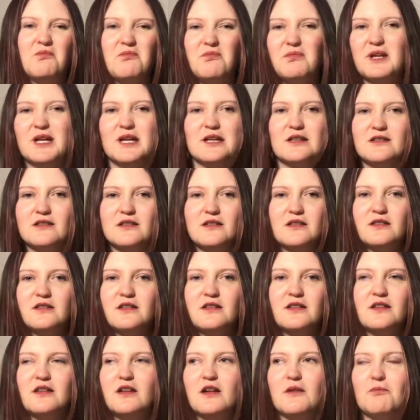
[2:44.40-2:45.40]
but
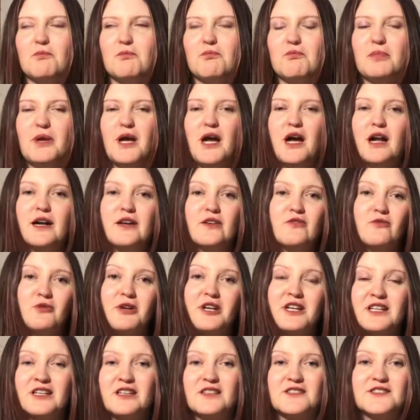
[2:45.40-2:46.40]
part of
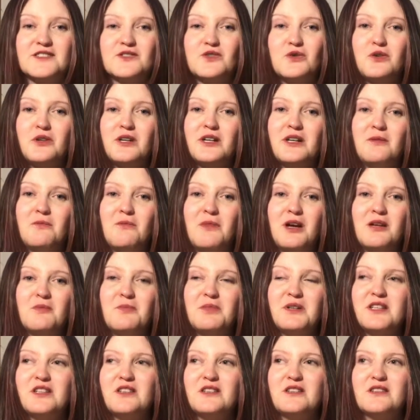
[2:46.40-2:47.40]
reading a story, in my
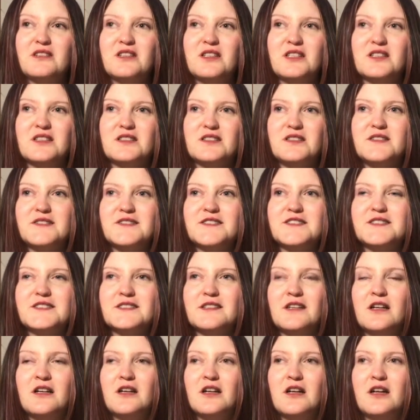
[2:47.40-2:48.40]
opinion, is,
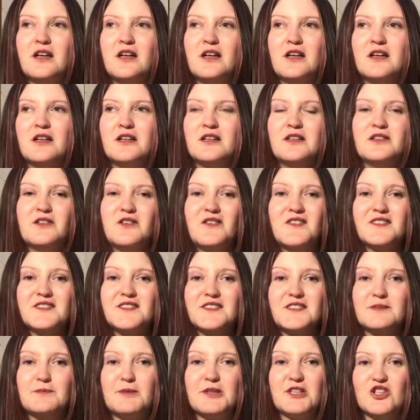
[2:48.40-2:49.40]
you know,
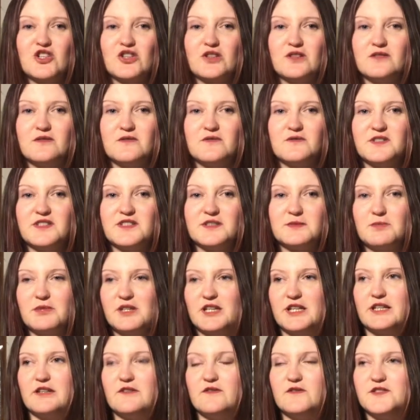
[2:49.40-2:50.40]
suspension of
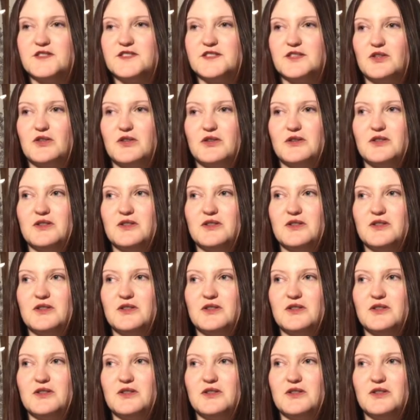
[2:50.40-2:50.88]
disbelief. So